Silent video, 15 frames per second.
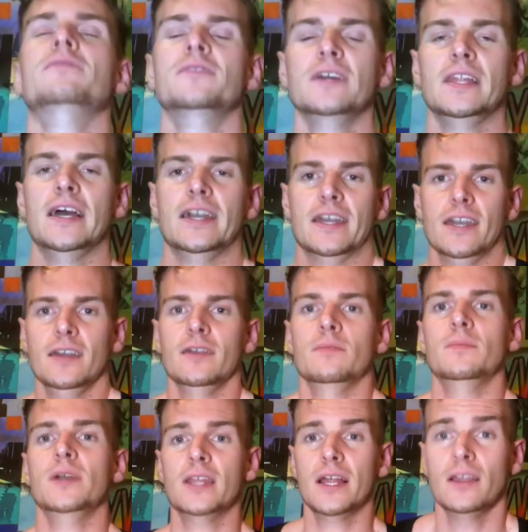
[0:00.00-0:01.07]
I feel like
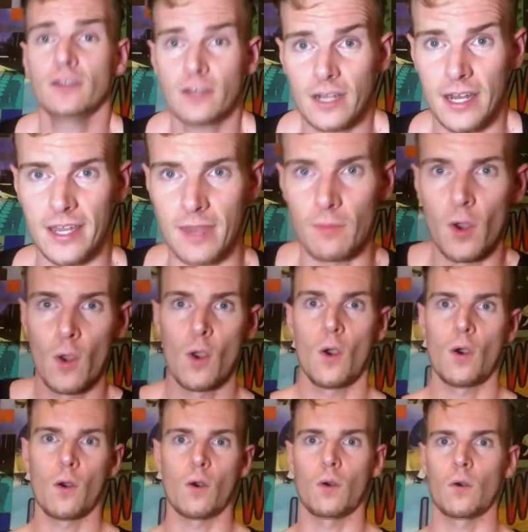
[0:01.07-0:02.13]
him and I look like him.
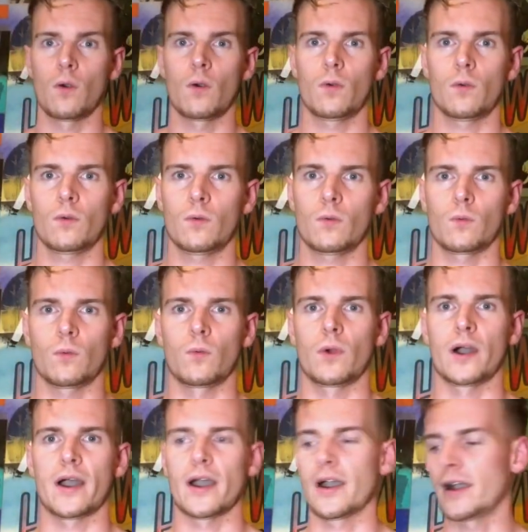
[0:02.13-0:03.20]

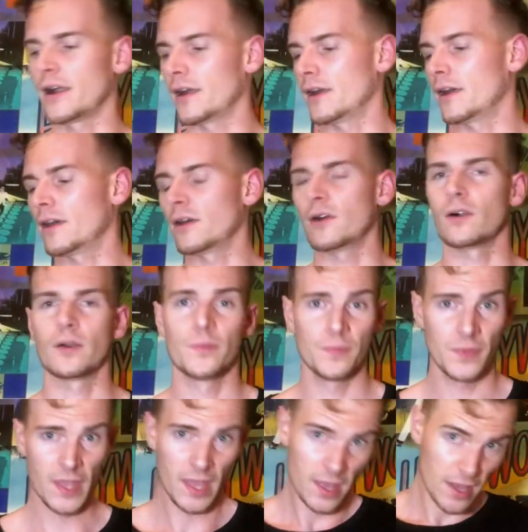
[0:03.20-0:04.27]
Wow.
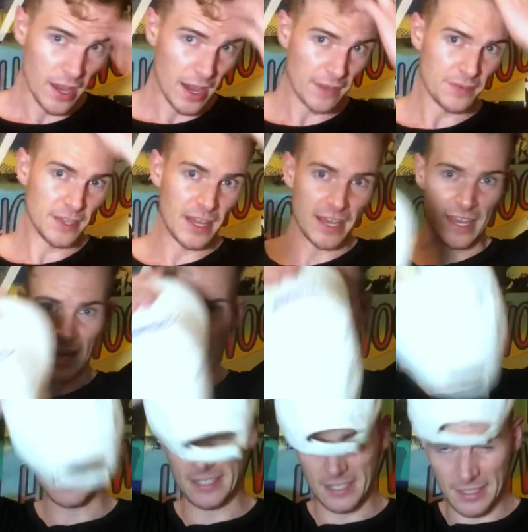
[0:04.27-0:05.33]
I feel like
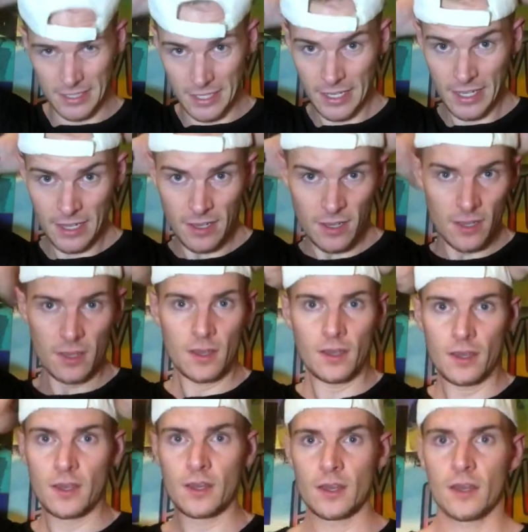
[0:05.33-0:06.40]
instantly
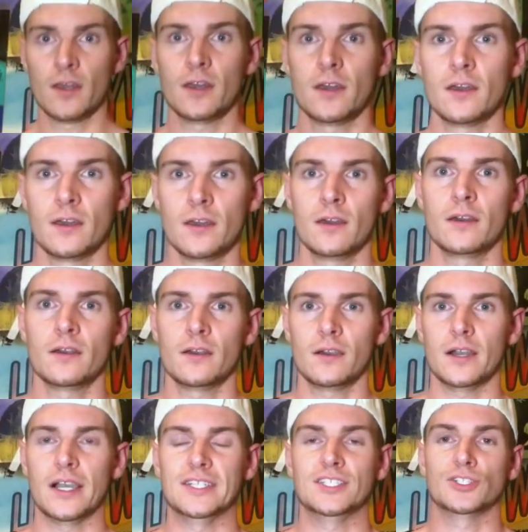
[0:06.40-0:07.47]

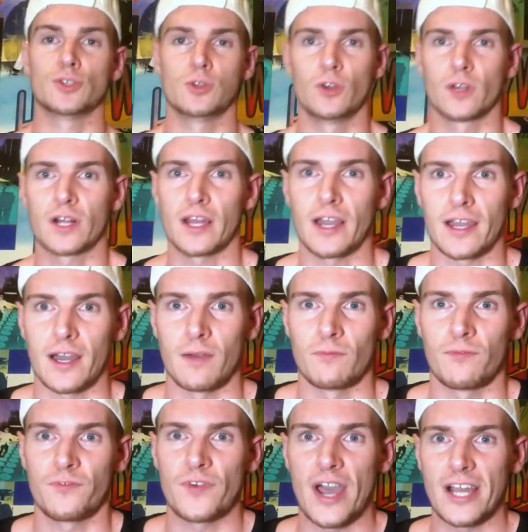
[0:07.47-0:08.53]
I just look like I'm
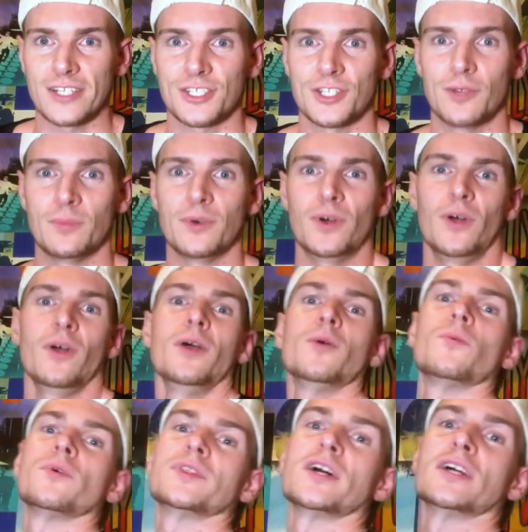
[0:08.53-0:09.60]
fashionable.
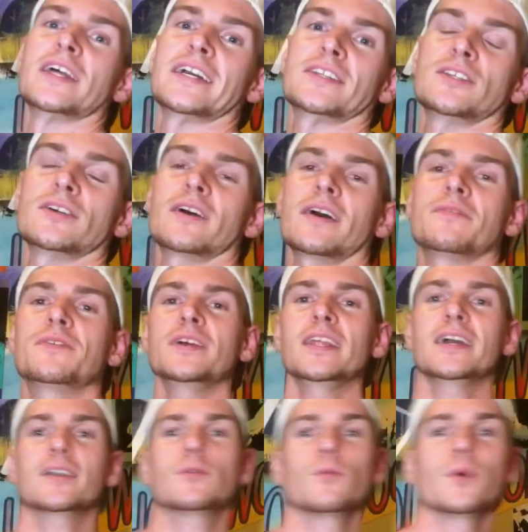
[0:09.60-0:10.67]
Without like, I feel
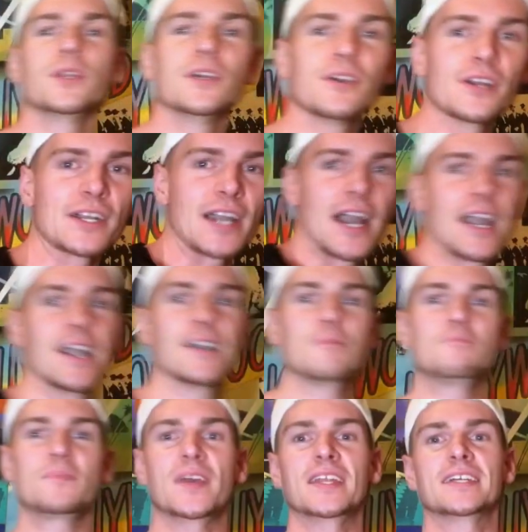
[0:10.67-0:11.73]
like when you're a guy
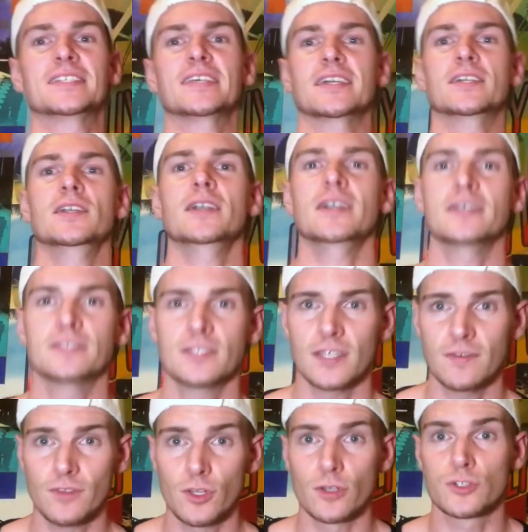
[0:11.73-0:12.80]
and it's like, it
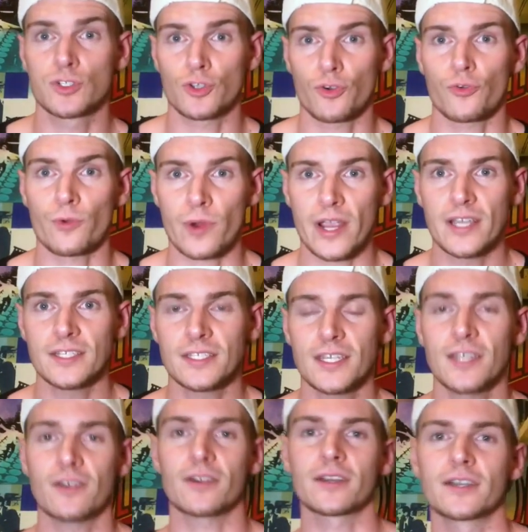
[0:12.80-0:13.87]
even looks
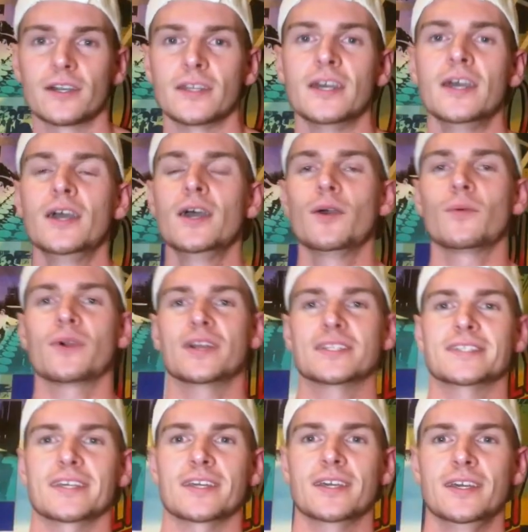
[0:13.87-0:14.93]
crazy or good, where
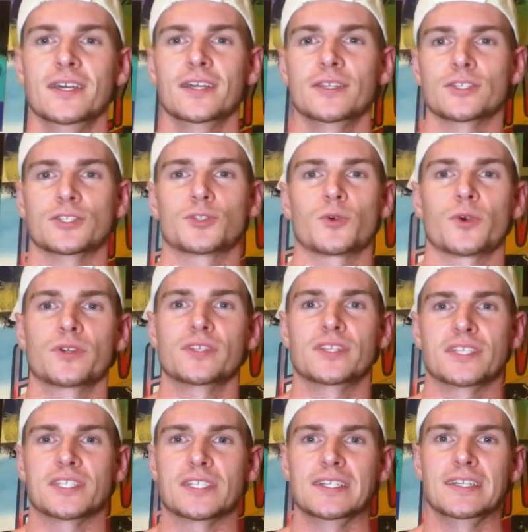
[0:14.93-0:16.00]
it's like the shorter
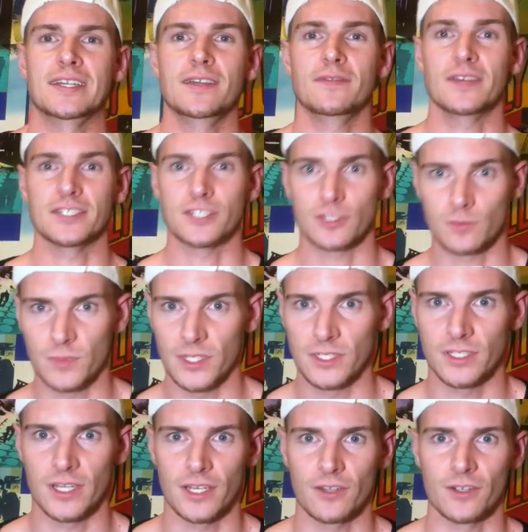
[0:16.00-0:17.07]
the sleeve, it just
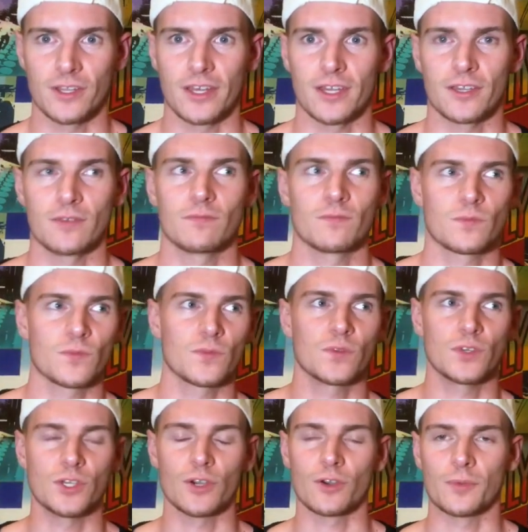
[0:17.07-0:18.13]
means that you're like
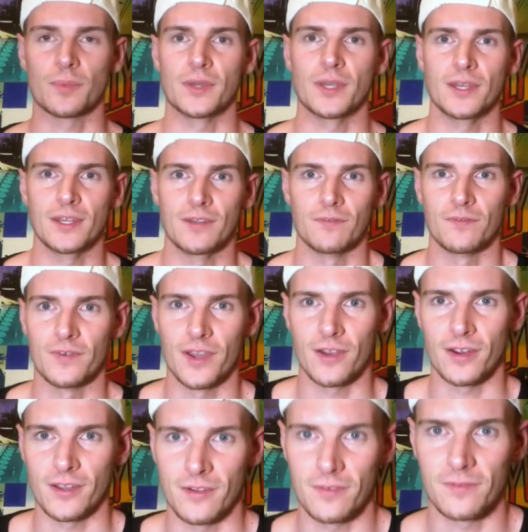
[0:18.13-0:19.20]
European and
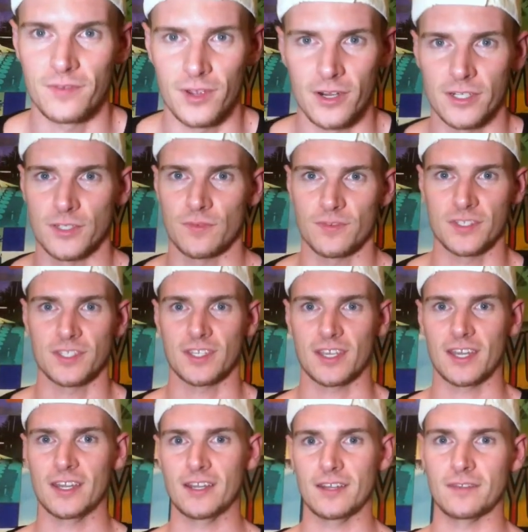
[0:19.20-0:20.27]
very, very
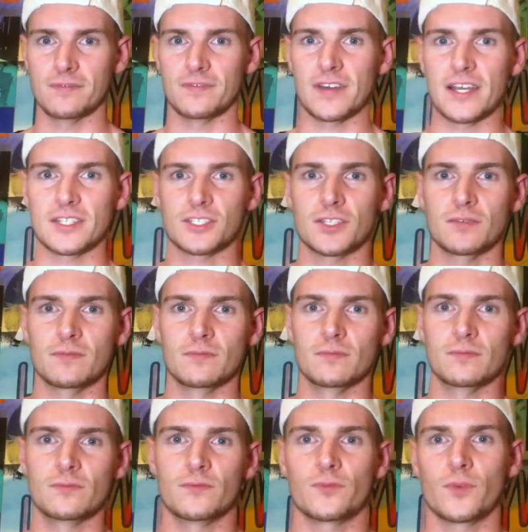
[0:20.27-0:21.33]
sophisticated and fashion
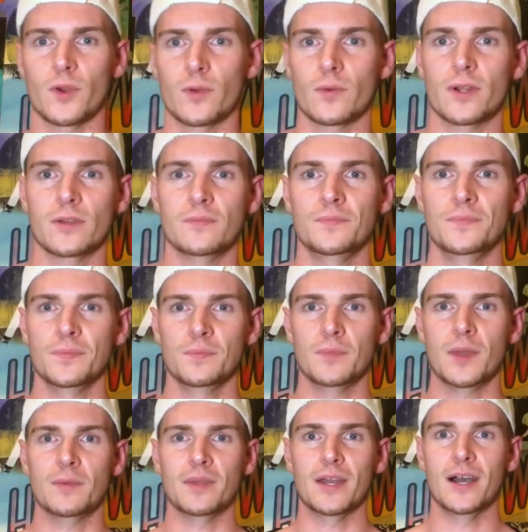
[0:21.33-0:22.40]
forward.
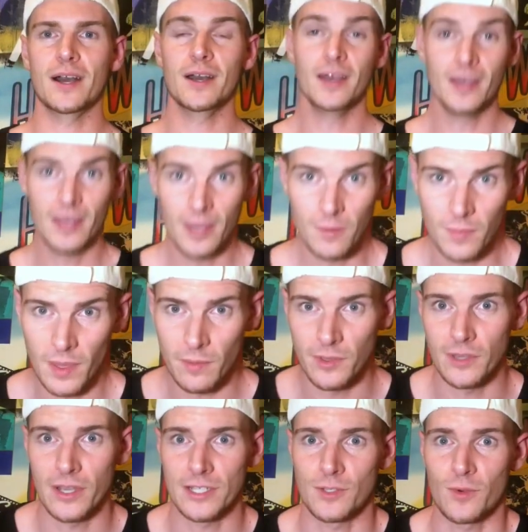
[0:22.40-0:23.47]
Maybe not. Maybe
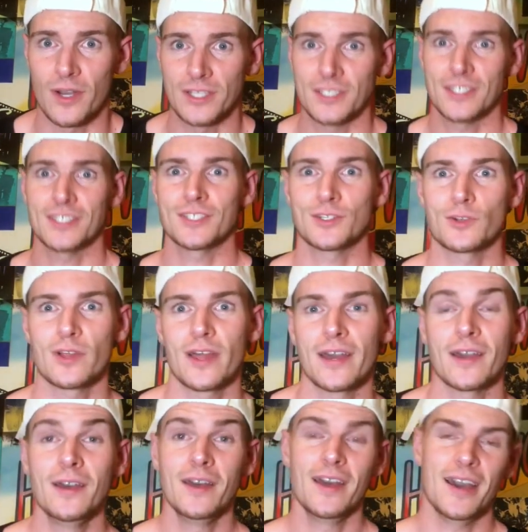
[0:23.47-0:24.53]
you guys are watching this and you're
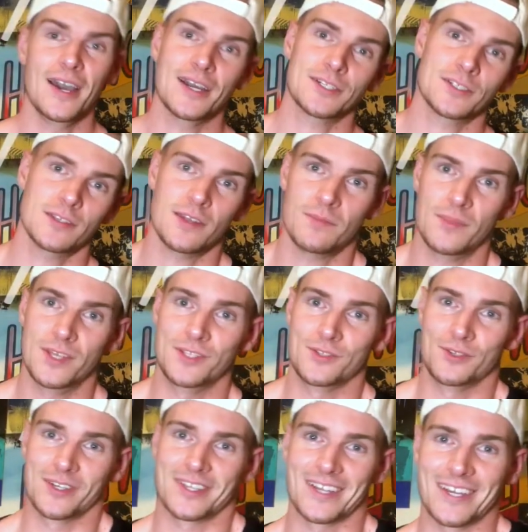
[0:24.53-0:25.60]
like, actually, that means
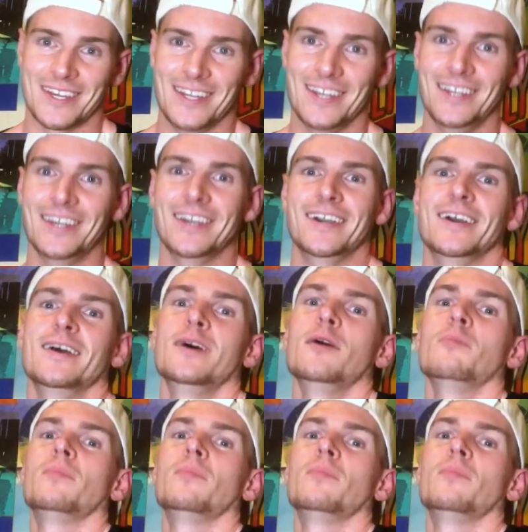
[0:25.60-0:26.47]
you look like an idiot.